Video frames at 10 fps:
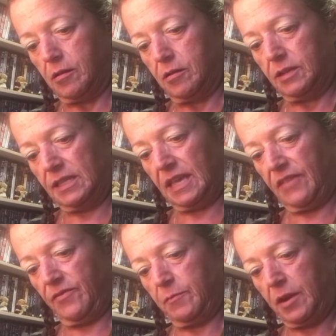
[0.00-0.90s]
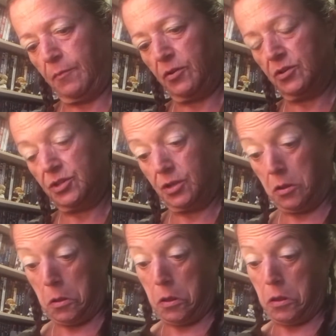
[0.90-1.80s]
did they give them numbers?
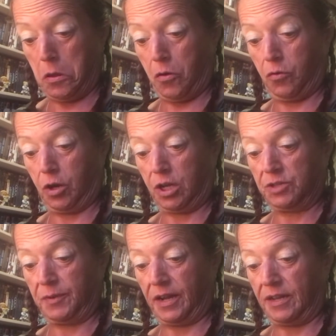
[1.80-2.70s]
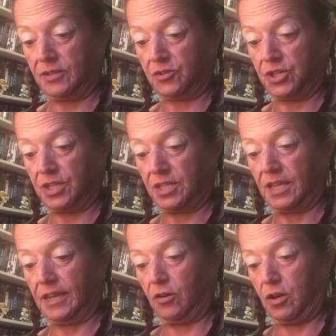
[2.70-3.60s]
Oh gosh, my eyes are just
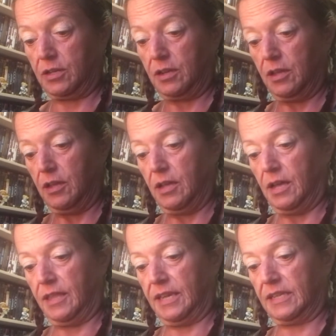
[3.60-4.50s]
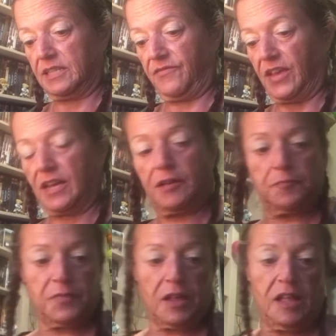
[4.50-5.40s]
like gone. I think it's Savannah.
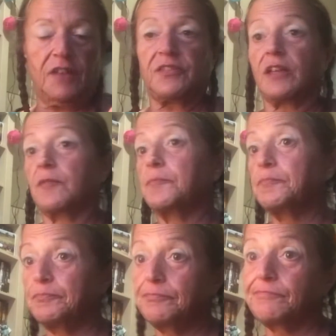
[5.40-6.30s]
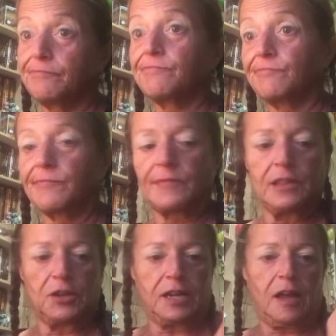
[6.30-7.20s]
I'll have to
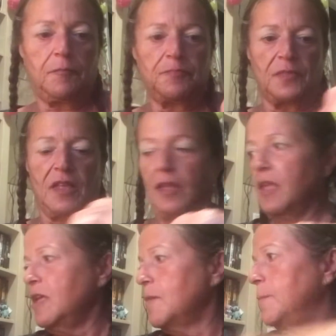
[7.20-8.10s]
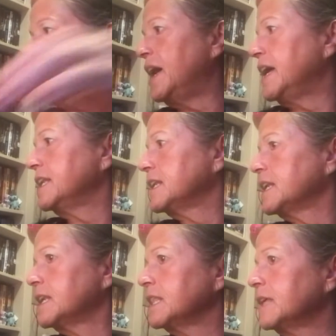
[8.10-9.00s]
look it up. But
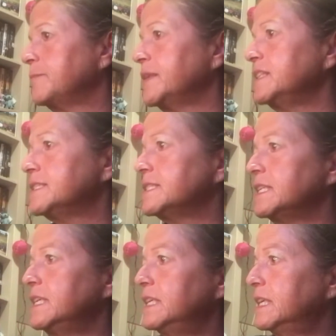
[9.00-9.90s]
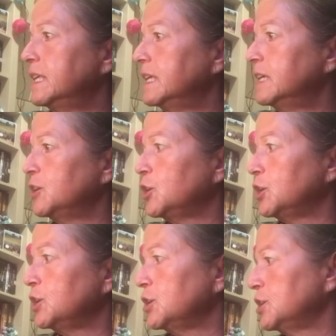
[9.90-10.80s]
let me see
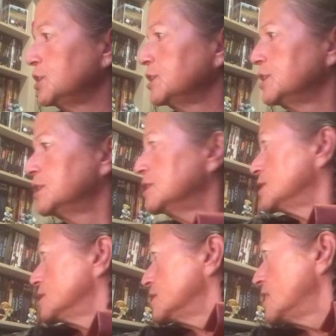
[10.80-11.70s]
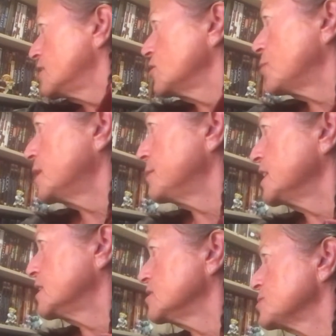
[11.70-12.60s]
here. I don't know if
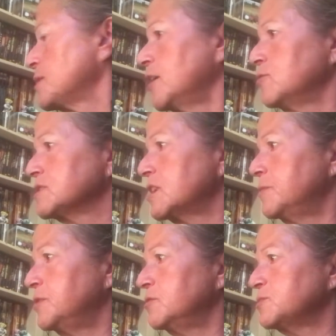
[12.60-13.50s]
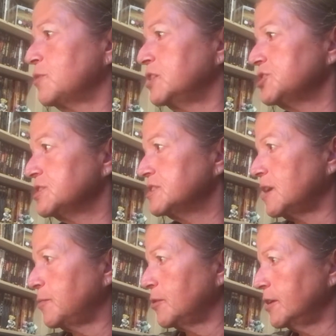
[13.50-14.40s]
anybody else, but I always keep these brushes
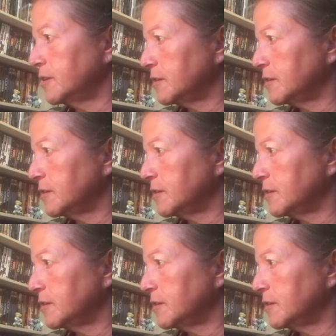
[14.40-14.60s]
separate.